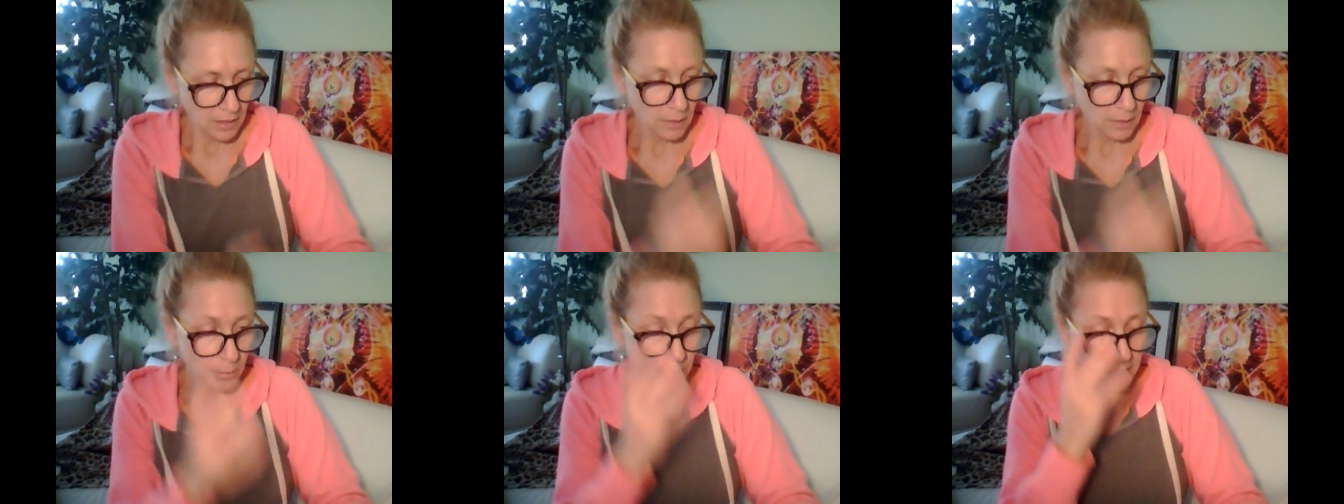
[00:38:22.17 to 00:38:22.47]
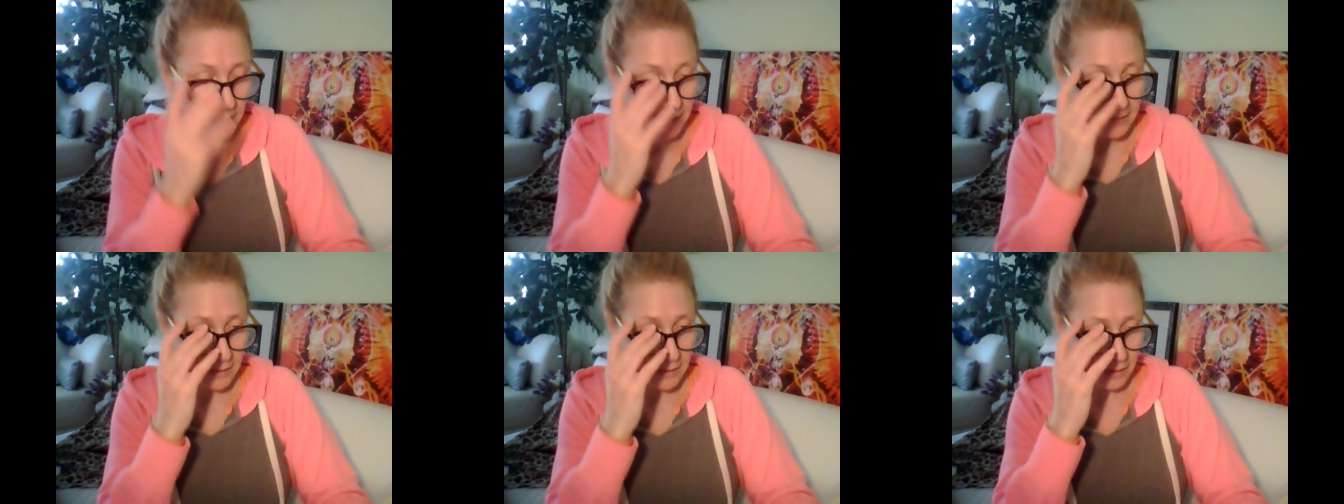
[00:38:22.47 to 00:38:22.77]
and
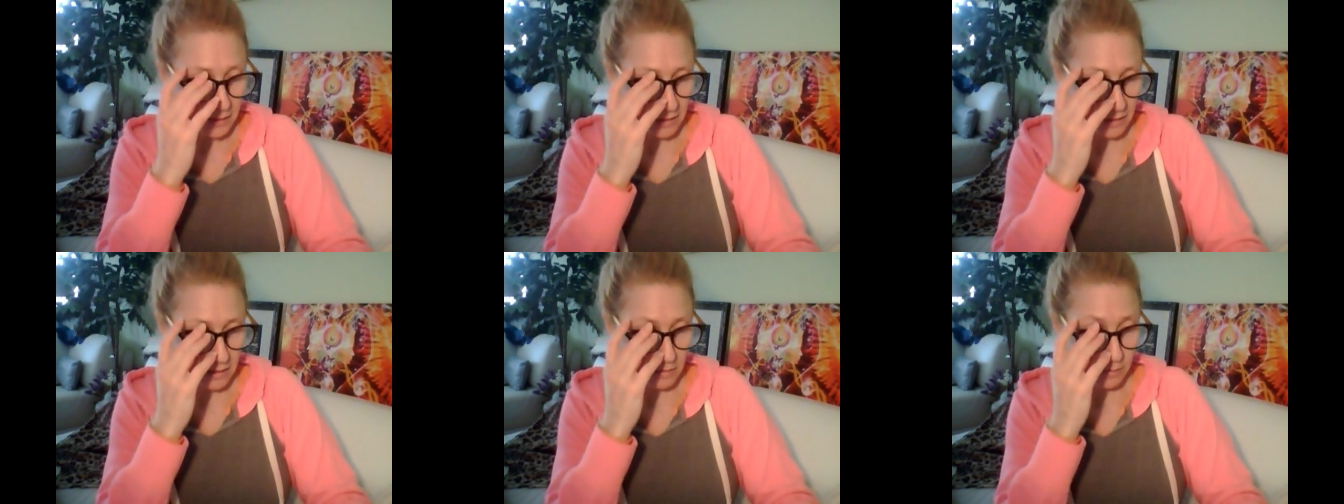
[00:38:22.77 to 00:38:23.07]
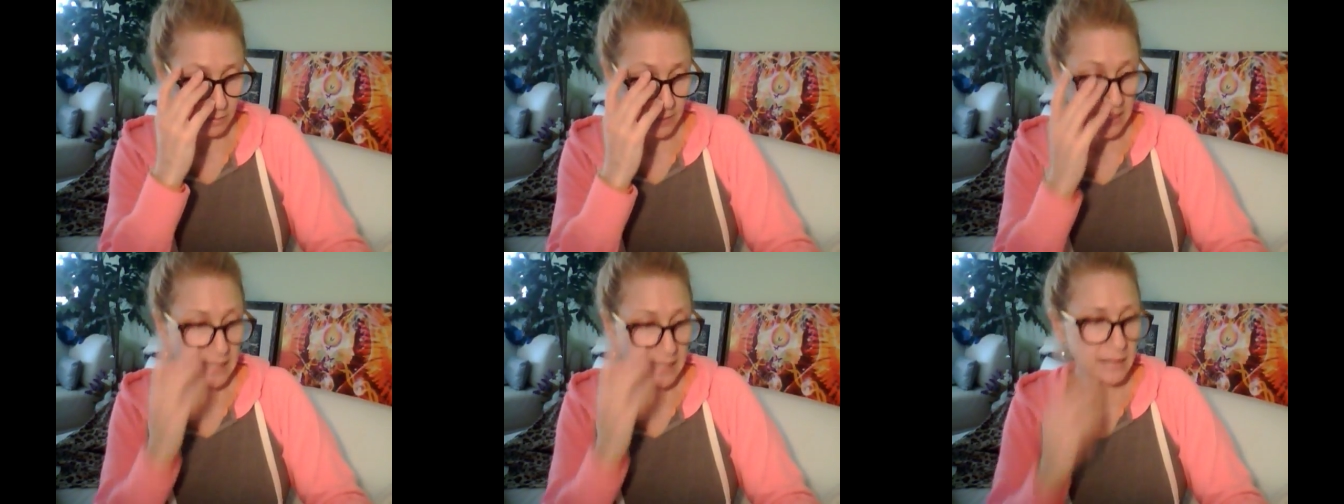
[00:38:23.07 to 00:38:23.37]
being a knight
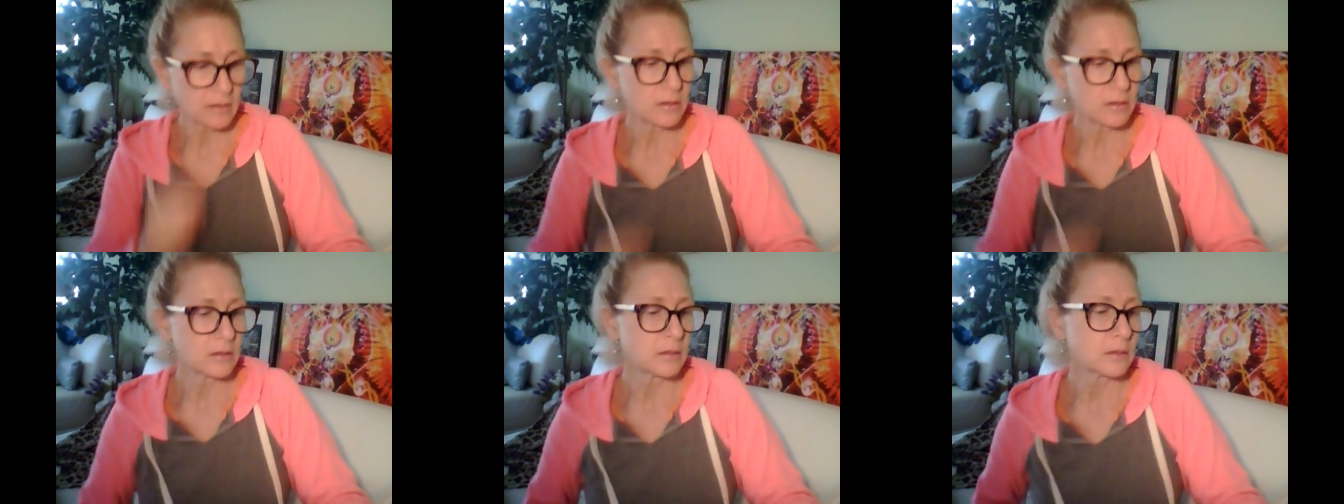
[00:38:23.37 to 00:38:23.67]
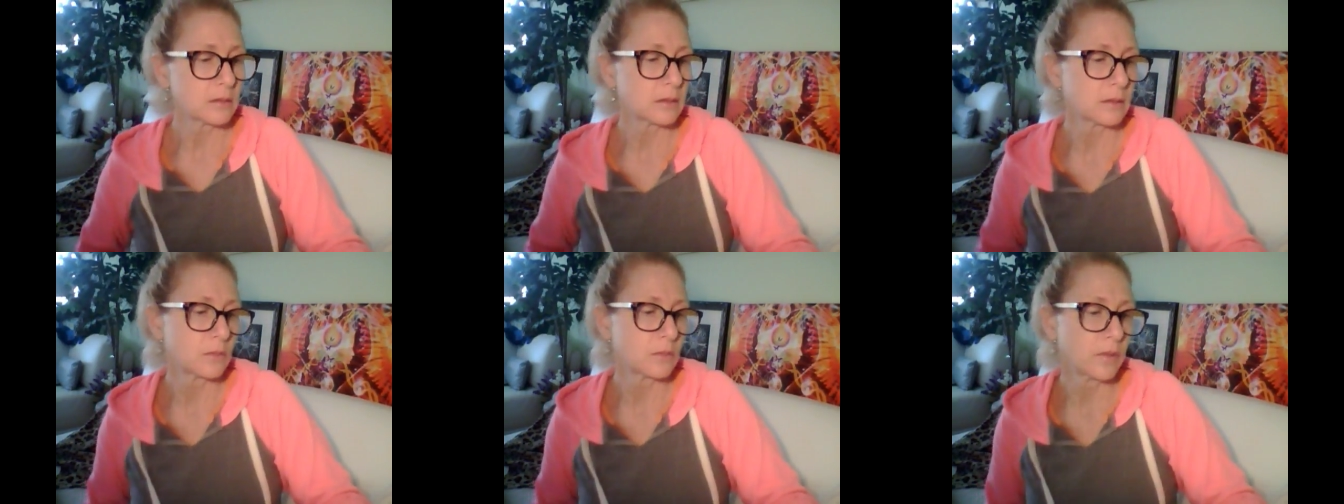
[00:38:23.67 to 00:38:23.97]
in battle
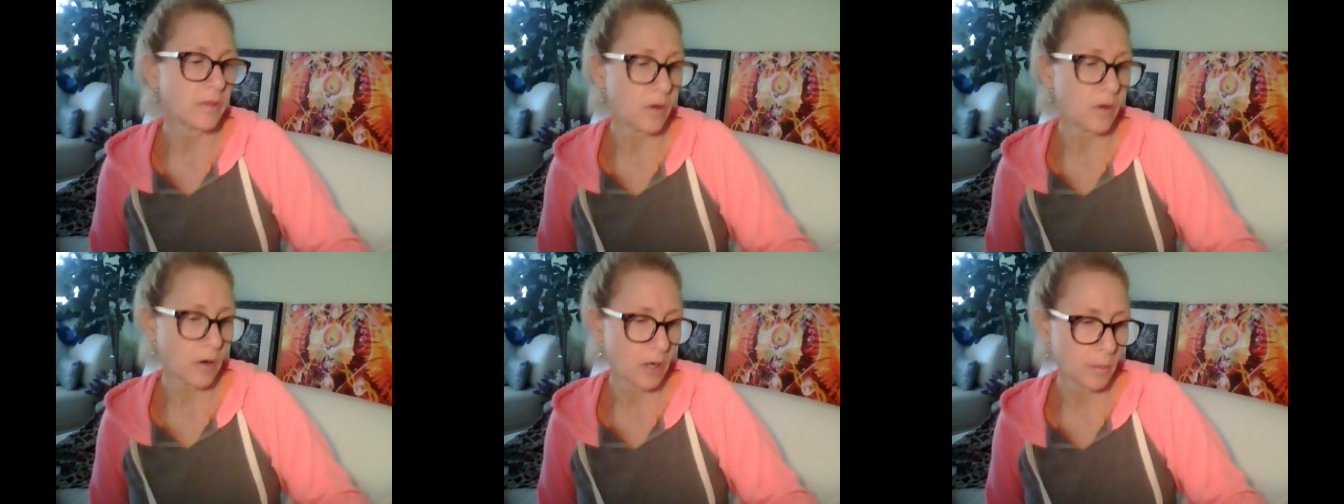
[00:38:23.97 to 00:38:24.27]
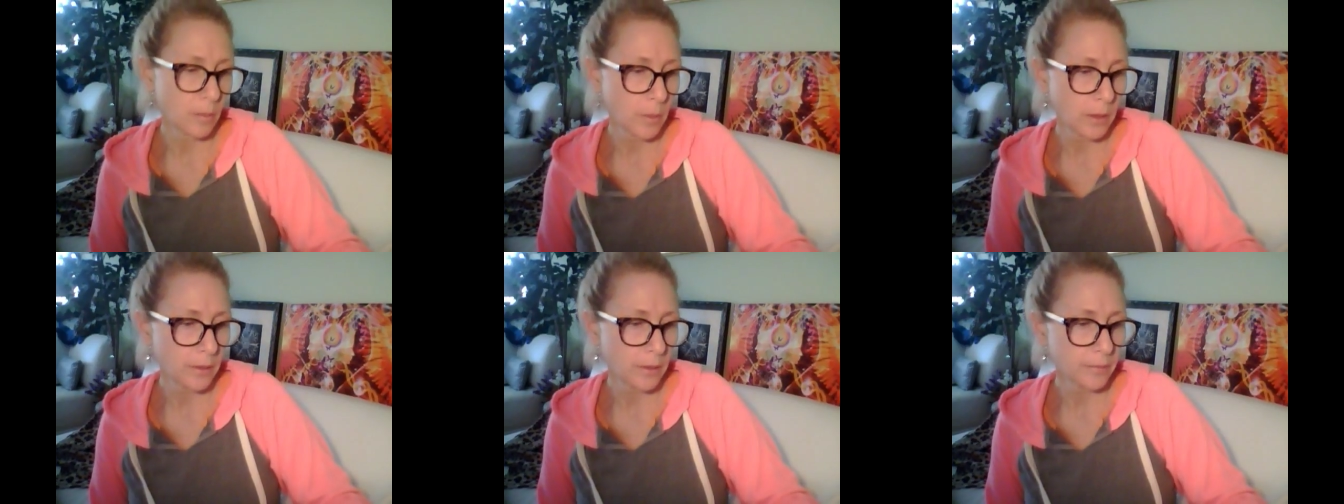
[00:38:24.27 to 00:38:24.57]
with
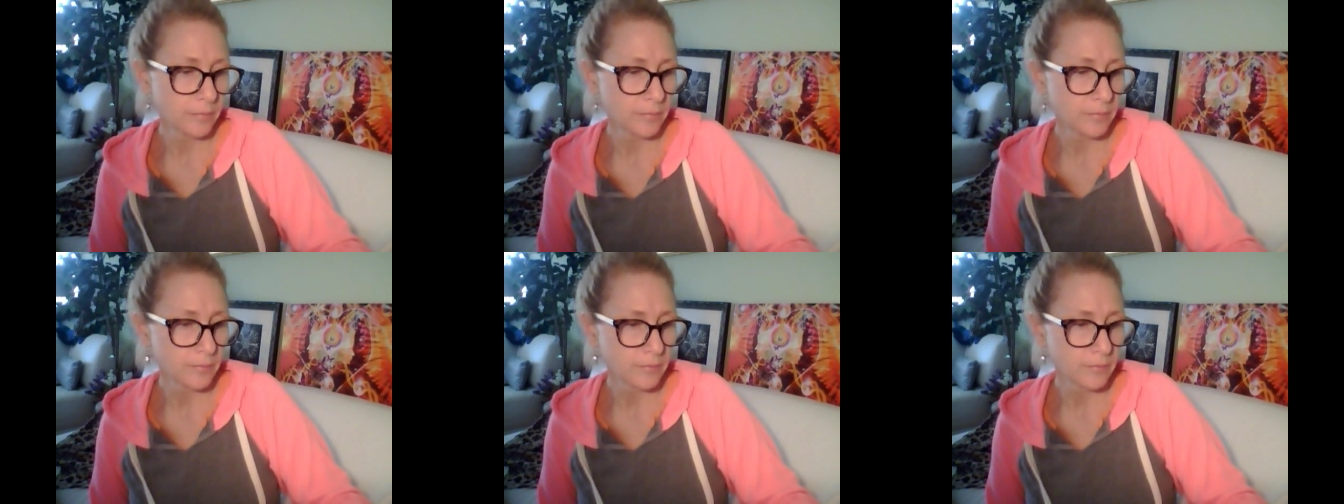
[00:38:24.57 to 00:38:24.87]
armor.